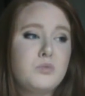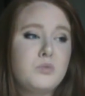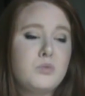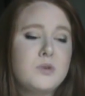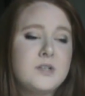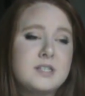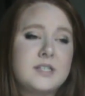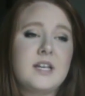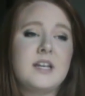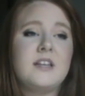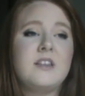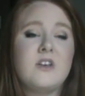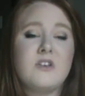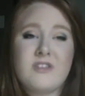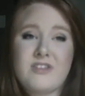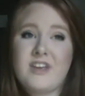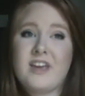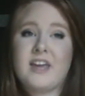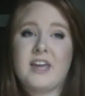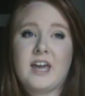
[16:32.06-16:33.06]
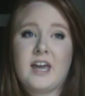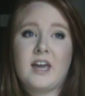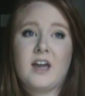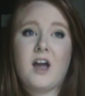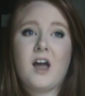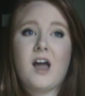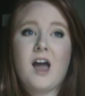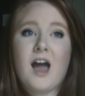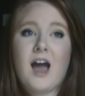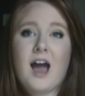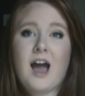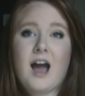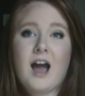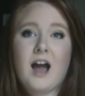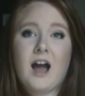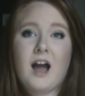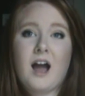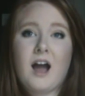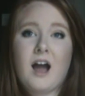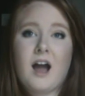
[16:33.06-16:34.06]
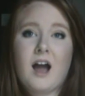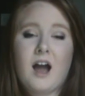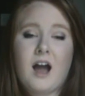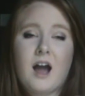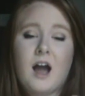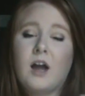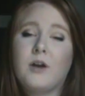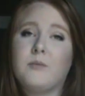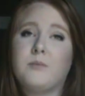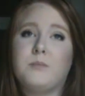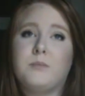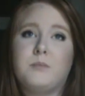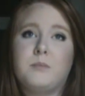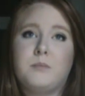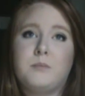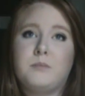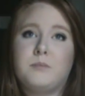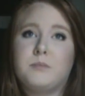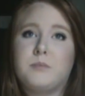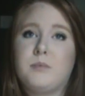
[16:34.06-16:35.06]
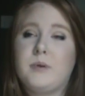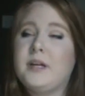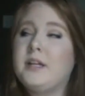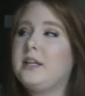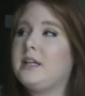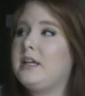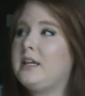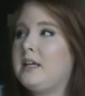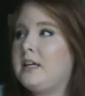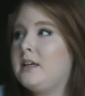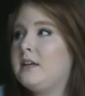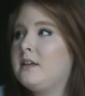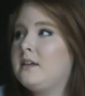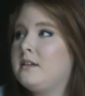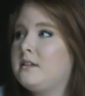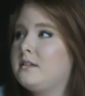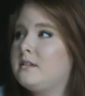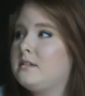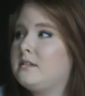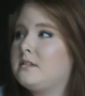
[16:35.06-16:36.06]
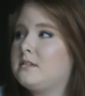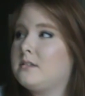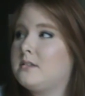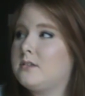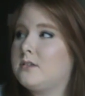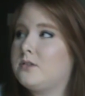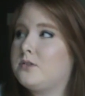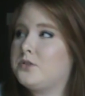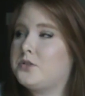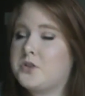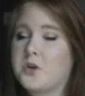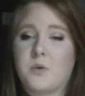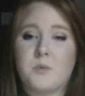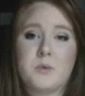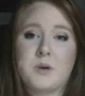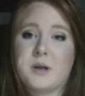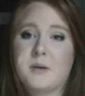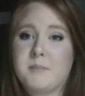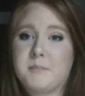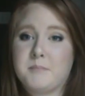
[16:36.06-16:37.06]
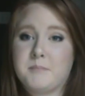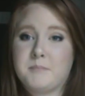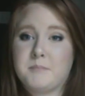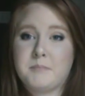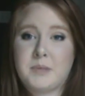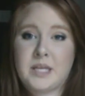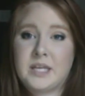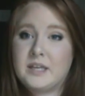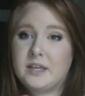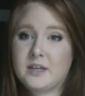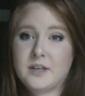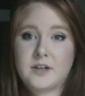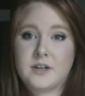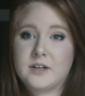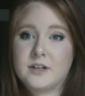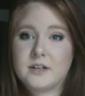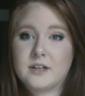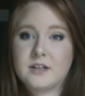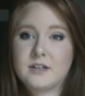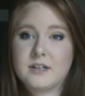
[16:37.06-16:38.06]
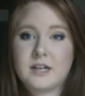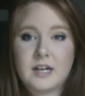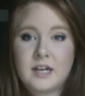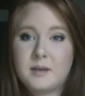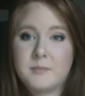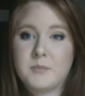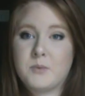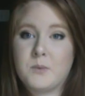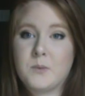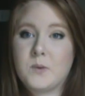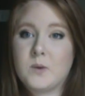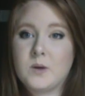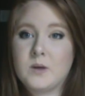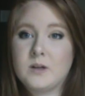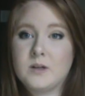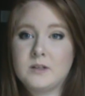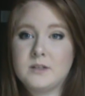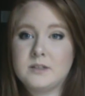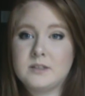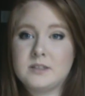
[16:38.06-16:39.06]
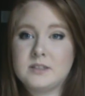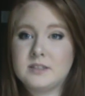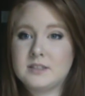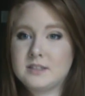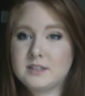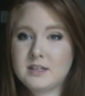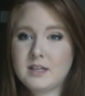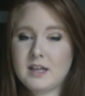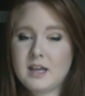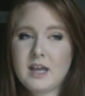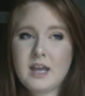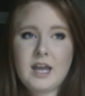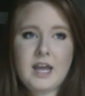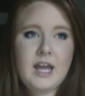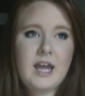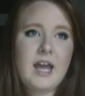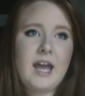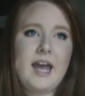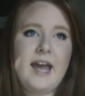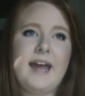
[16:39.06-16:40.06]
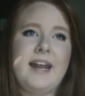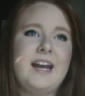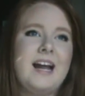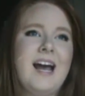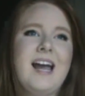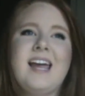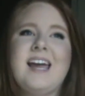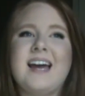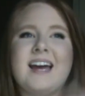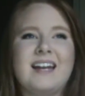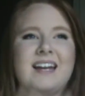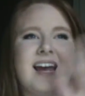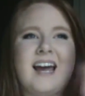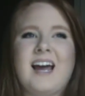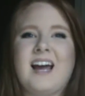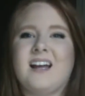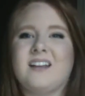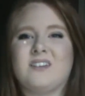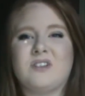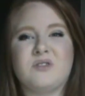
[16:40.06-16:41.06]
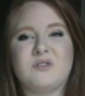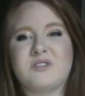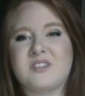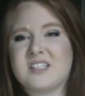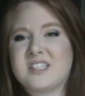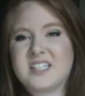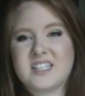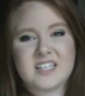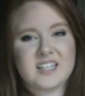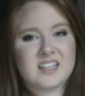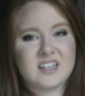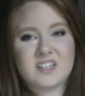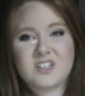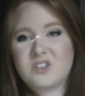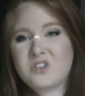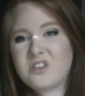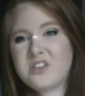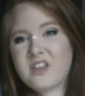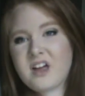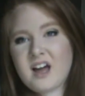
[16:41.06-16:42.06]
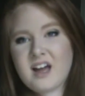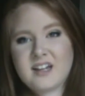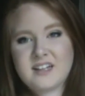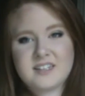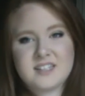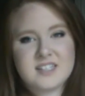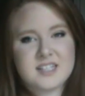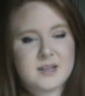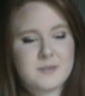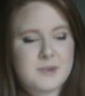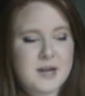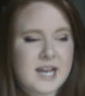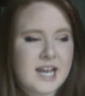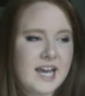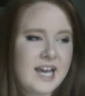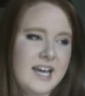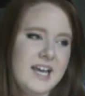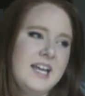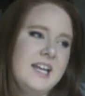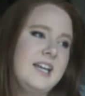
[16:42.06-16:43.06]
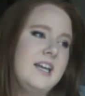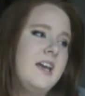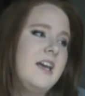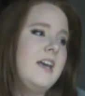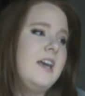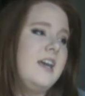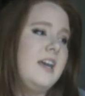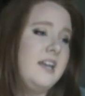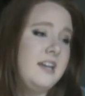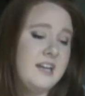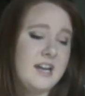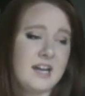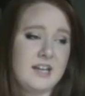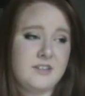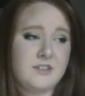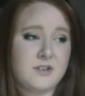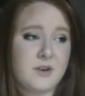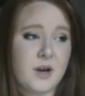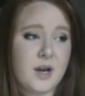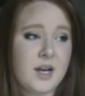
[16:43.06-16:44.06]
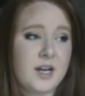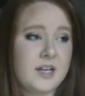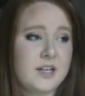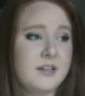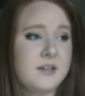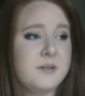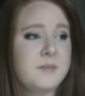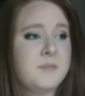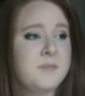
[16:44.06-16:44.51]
was sitting there thinking, I really don't want to be here anymore. And I had those little thoughts in my head in 9th grade.